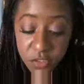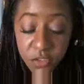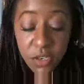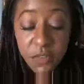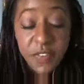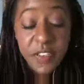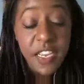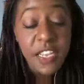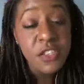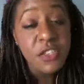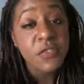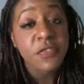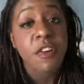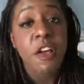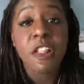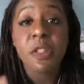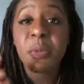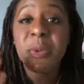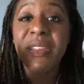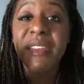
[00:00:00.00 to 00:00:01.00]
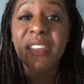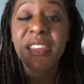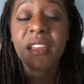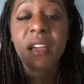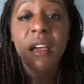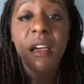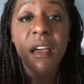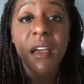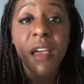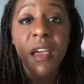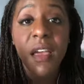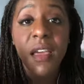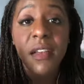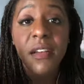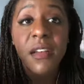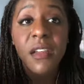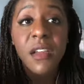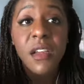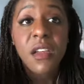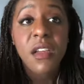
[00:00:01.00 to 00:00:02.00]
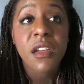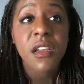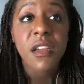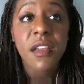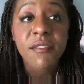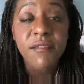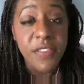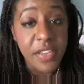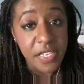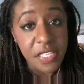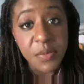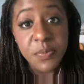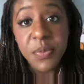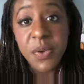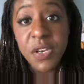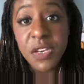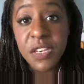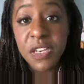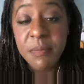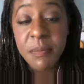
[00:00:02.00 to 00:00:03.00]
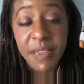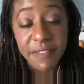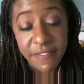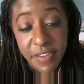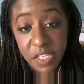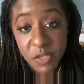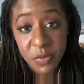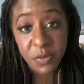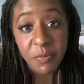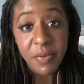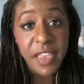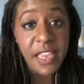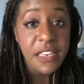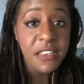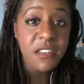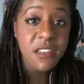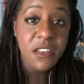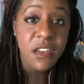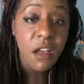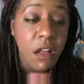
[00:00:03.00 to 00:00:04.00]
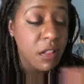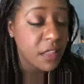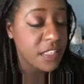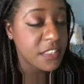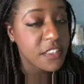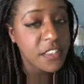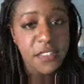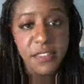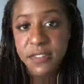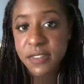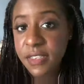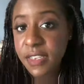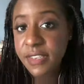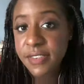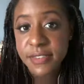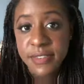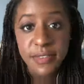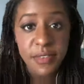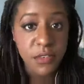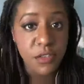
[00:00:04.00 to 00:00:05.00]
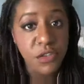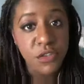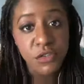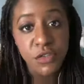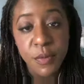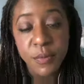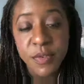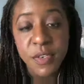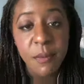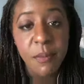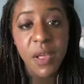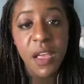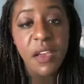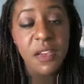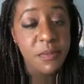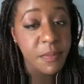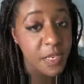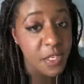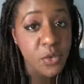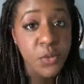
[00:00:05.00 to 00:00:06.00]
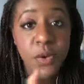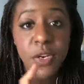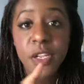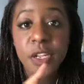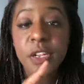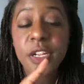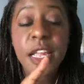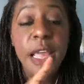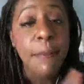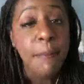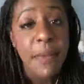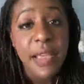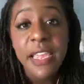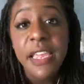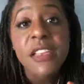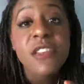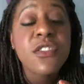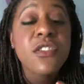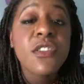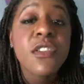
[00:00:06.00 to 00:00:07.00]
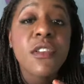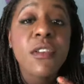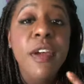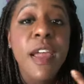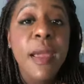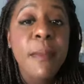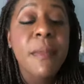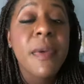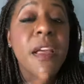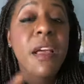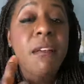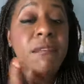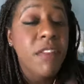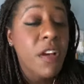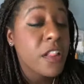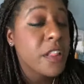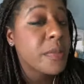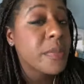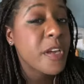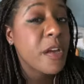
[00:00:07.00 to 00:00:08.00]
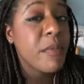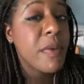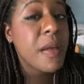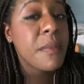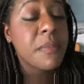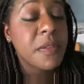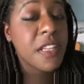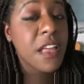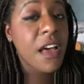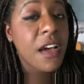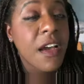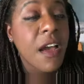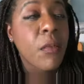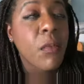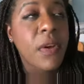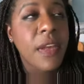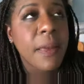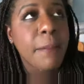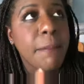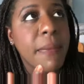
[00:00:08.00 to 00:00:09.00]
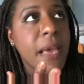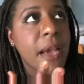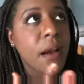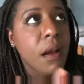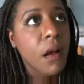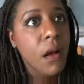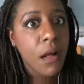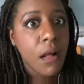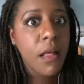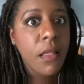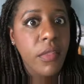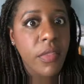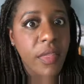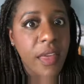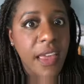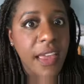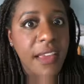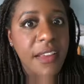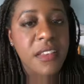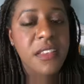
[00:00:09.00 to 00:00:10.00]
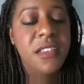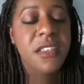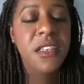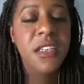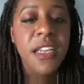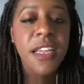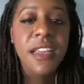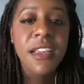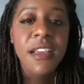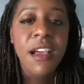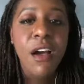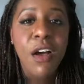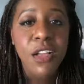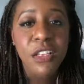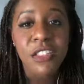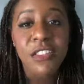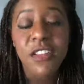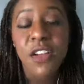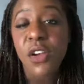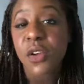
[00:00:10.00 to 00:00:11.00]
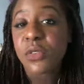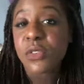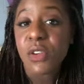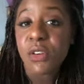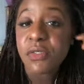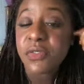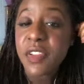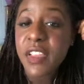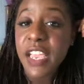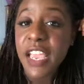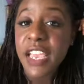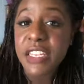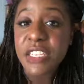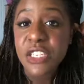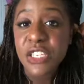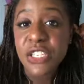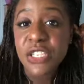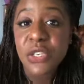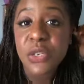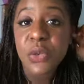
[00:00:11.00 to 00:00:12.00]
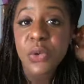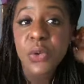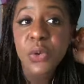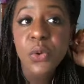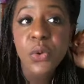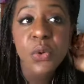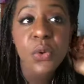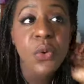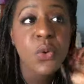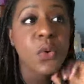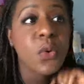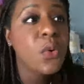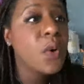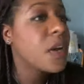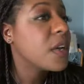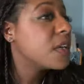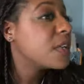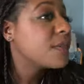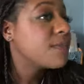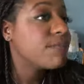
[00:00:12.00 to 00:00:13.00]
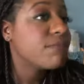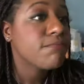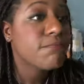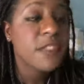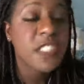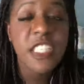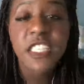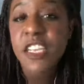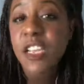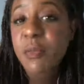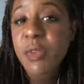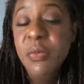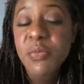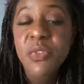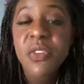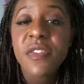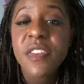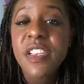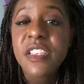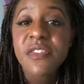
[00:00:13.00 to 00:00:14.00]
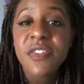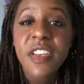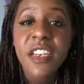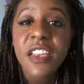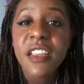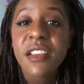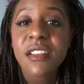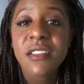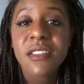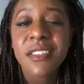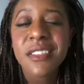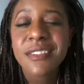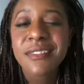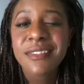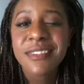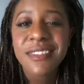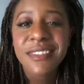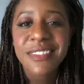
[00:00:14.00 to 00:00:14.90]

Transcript: So don't forget to follow me on Facebook, my Facebook page. All of this is in the description box, my Twitter, my Instagram. Follow me on my blog. I will get back on that. Also, don't forget to check out my previous videos.